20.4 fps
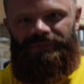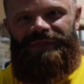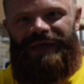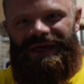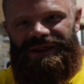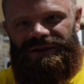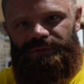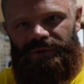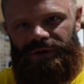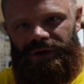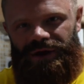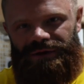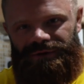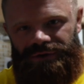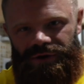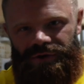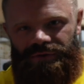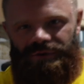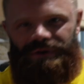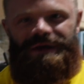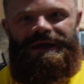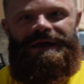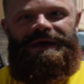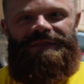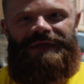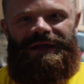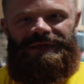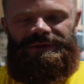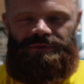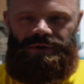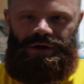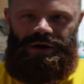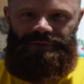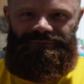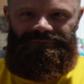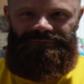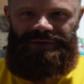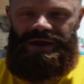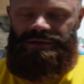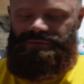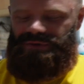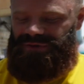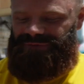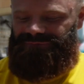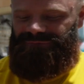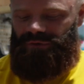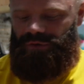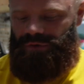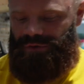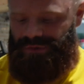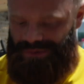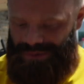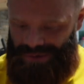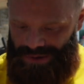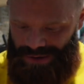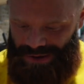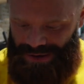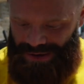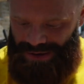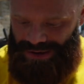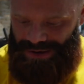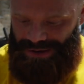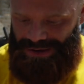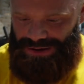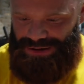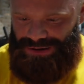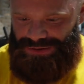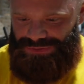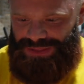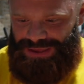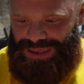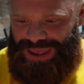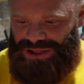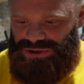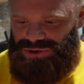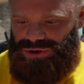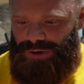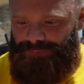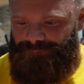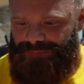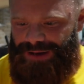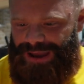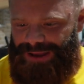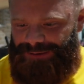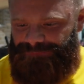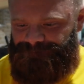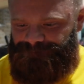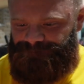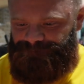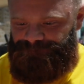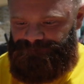That's what I do. That's what I'm famous for. The ketchup man.